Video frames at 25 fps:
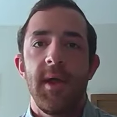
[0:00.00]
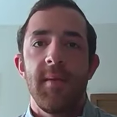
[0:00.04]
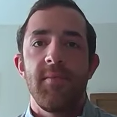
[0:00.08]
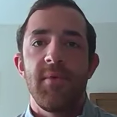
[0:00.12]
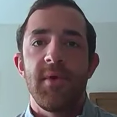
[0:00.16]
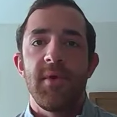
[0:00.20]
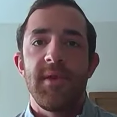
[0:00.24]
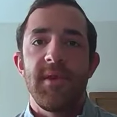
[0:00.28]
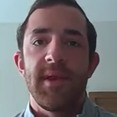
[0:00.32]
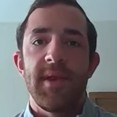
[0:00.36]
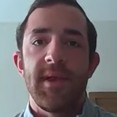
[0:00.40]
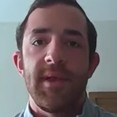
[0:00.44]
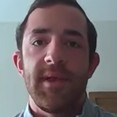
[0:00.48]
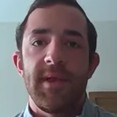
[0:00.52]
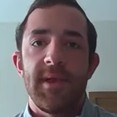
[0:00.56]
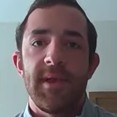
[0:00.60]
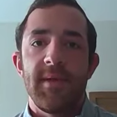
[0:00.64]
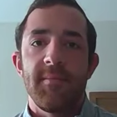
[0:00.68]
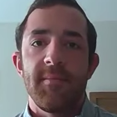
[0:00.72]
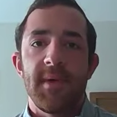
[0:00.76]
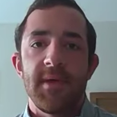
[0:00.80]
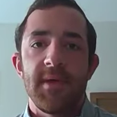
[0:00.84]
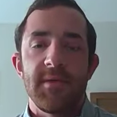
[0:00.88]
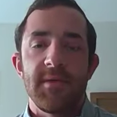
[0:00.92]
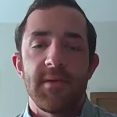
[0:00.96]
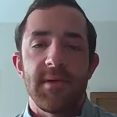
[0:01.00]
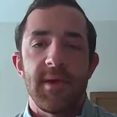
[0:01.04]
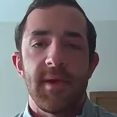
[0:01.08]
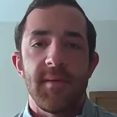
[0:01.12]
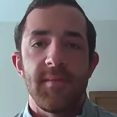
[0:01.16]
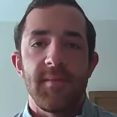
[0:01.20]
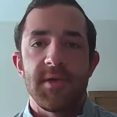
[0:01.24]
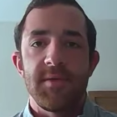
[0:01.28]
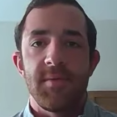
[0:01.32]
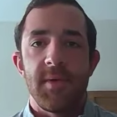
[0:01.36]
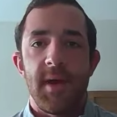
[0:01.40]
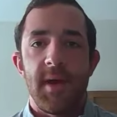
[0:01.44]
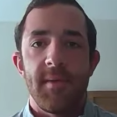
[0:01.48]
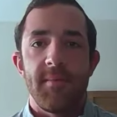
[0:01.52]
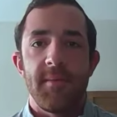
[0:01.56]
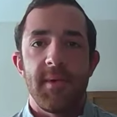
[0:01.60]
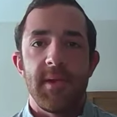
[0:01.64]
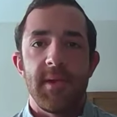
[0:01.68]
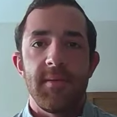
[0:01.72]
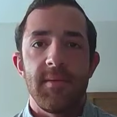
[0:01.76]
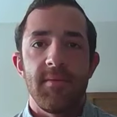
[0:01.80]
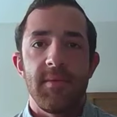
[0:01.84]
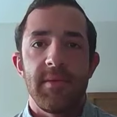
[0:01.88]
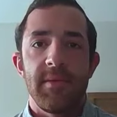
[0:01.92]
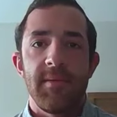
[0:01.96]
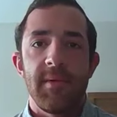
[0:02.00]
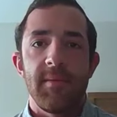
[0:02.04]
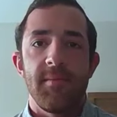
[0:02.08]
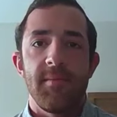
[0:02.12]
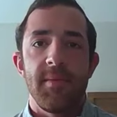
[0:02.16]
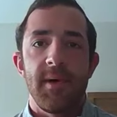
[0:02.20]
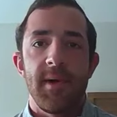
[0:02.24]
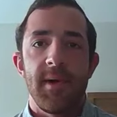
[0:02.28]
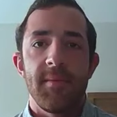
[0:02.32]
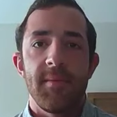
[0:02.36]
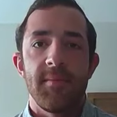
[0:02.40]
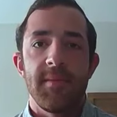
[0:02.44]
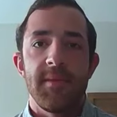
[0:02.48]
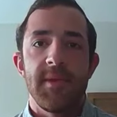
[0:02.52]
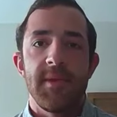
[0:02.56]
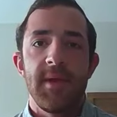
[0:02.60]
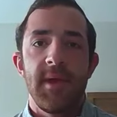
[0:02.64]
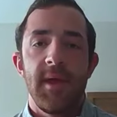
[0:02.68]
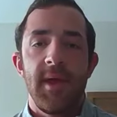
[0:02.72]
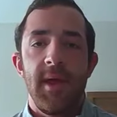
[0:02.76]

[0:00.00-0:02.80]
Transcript: predicting based on how much proppant would have been pumped